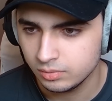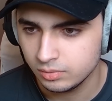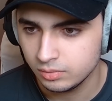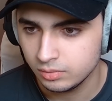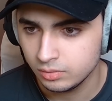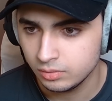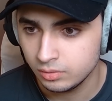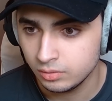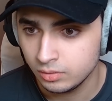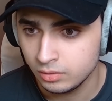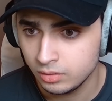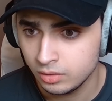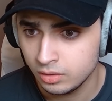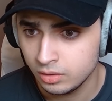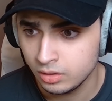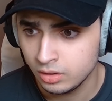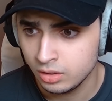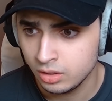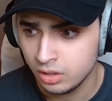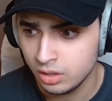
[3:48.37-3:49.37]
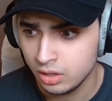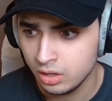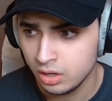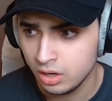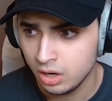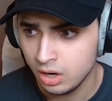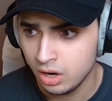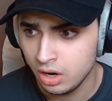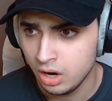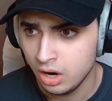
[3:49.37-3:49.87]

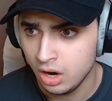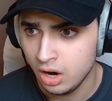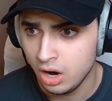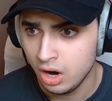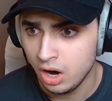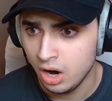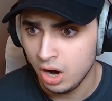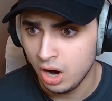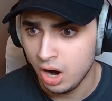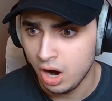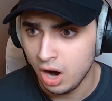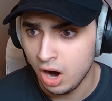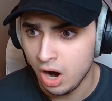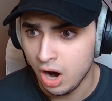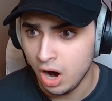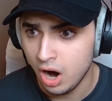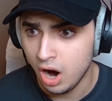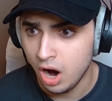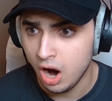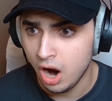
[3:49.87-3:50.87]
No one is speaking in this clip.